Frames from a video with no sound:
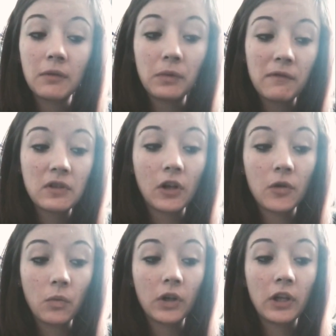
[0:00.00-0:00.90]
we've
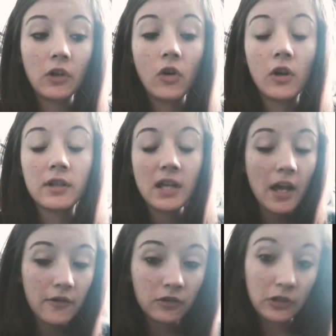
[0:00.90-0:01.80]
started working on
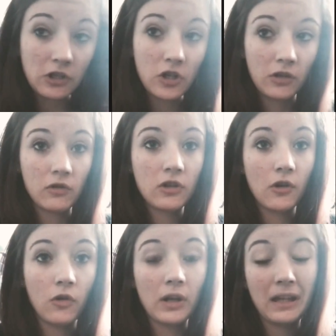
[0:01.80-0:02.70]
tether leashing,
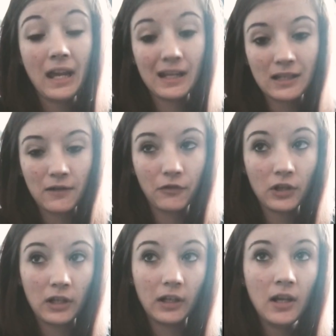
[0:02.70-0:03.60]
so like
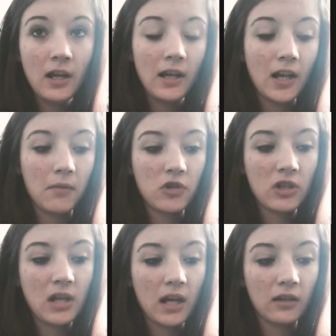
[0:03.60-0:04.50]
hands-free, and I'm
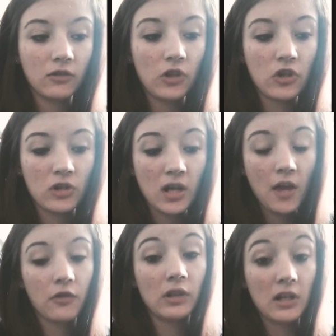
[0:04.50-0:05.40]
just taking the leash and
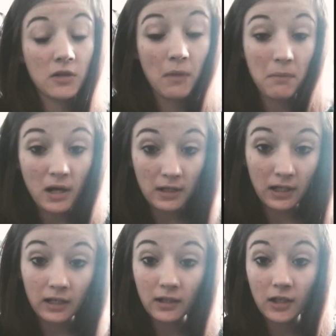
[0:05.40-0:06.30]
tethering it to my
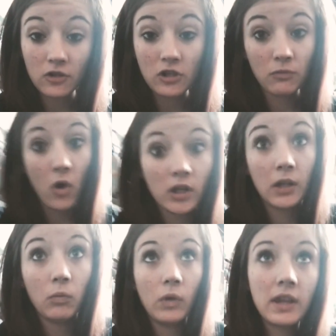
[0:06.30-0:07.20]
body, and she's
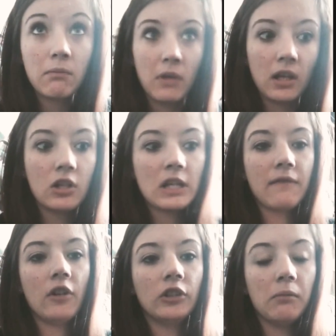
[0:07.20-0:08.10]
walking with me,
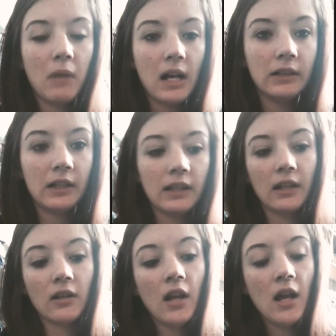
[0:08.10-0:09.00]
she's following my lead.
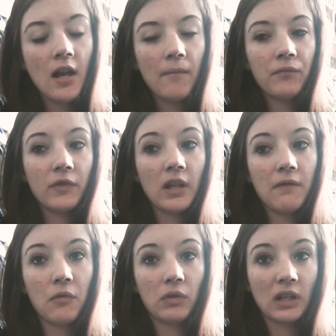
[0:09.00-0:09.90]
And
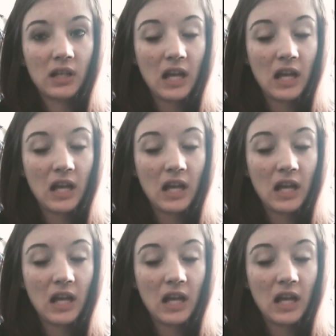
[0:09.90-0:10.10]
even with the